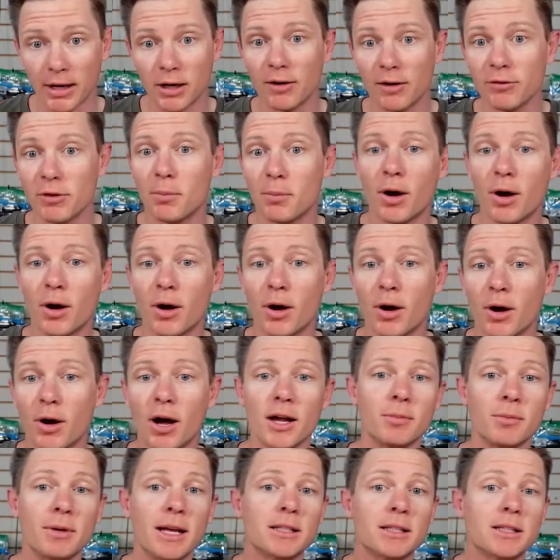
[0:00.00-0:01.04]
Bang it off the
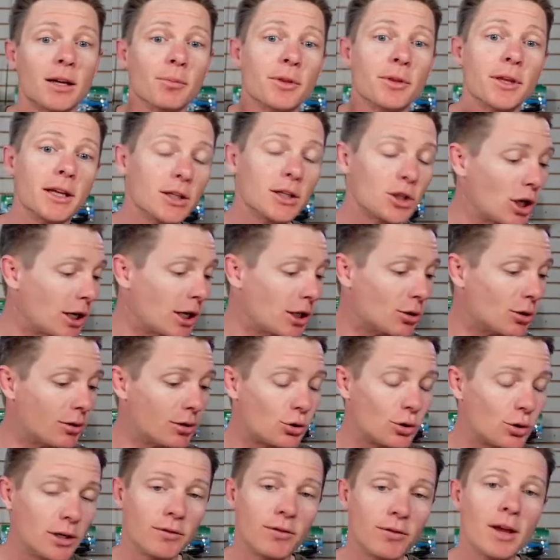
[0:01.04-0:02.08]
bottom, hit something, change
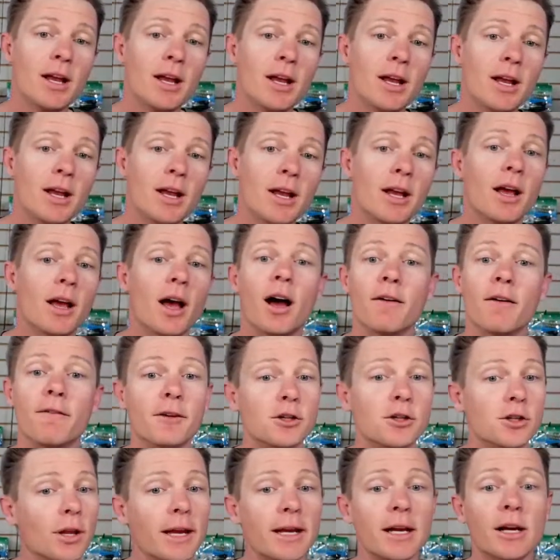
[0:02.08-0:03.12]
your retrieve,
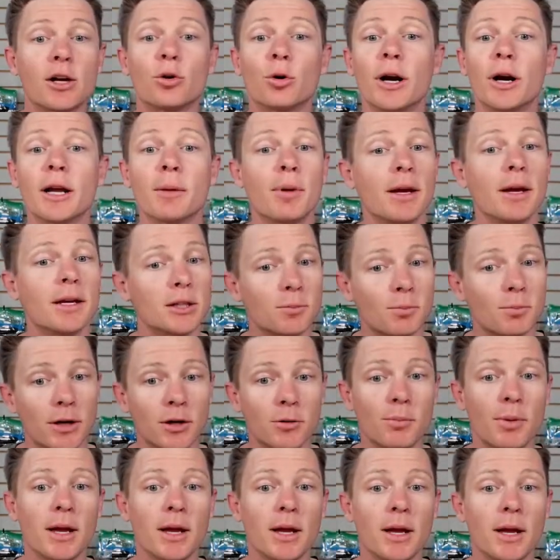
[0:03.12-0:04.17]
fish it like a crankbait,
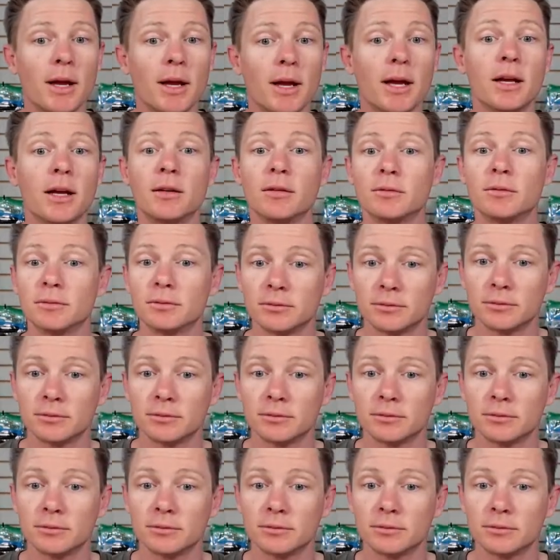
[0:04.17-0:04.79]
spinner bait.